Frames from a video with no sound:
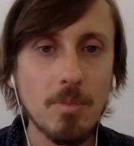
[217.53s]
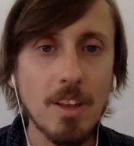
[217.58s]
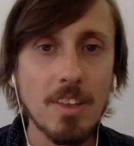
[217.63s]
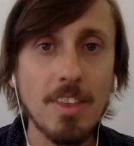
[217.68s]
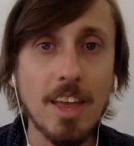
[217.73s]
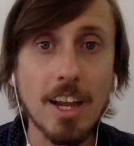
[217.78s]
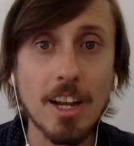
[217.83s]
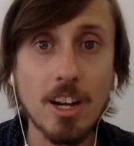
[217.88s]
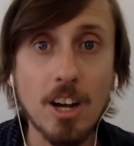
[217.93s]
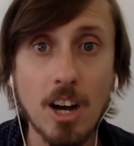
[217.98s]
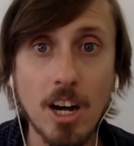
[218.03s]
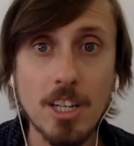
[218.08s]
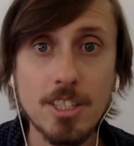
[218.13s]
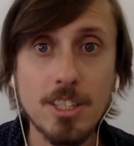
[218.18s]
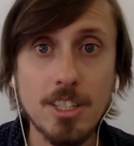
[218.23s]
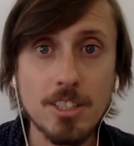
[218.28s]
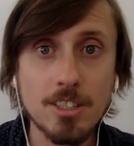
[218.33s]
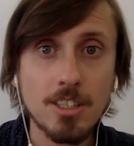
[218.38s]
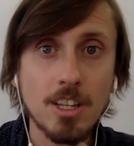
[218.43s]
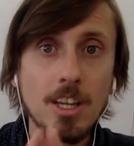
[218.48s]
that
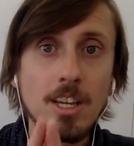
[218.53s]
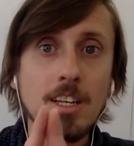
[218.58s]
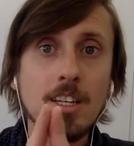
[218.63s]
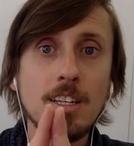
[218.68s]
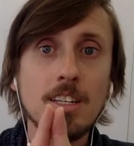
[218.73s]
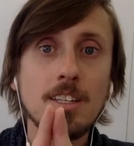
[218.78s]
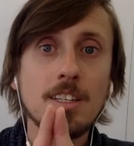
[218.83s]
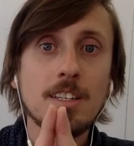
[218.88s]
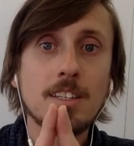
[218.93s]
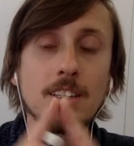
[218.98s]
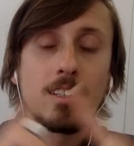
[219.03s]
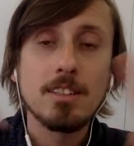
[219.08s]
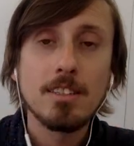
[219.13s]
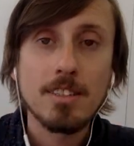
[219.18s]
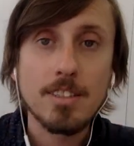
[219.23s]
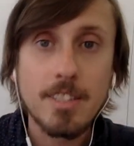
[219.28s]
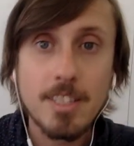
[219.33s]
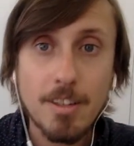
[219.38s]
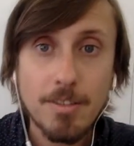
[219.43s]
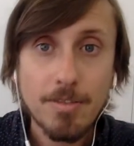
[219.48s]
causes
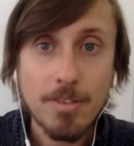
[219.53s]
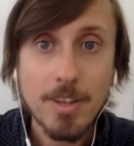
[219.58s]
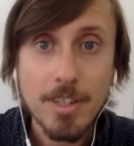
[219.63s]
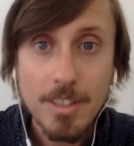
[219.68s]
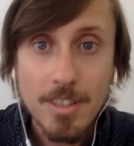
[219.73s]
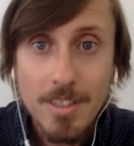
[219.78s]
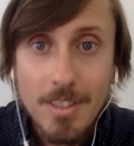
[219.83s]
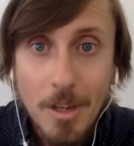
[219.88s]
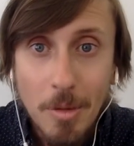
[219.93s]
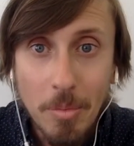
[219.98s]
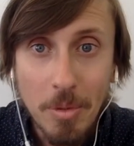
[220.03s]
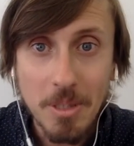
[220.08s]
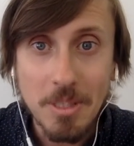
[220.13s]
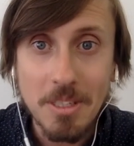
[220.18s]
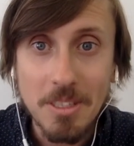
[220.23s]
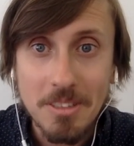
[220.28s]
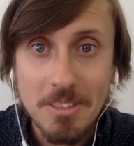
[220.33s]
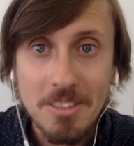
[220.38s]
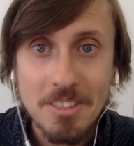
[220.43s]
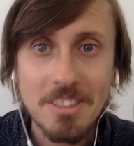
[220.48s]
different
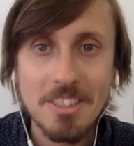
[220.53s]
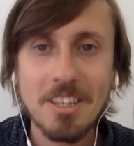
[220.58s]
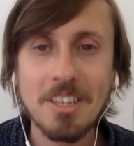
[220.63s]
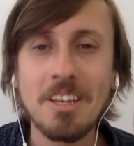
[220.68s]
opinions.